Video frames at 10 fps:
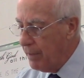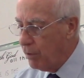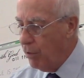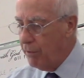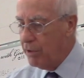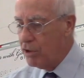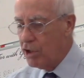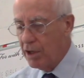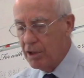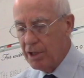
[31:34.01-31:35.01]
Go over to
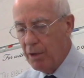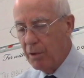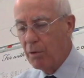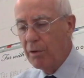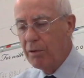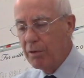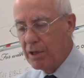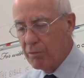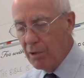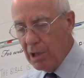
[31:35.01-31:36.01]
Judges. I know we're going through
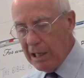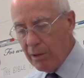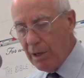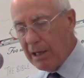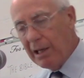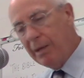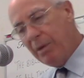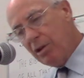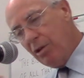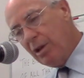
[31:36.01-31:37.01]
these really quickly,
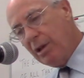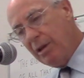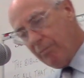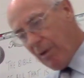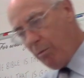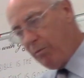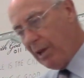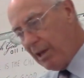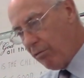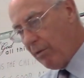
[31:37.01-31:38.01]
but you can,
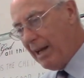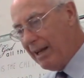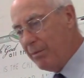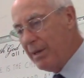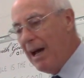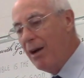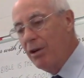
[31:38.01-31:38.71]
hopefully you're writing them down.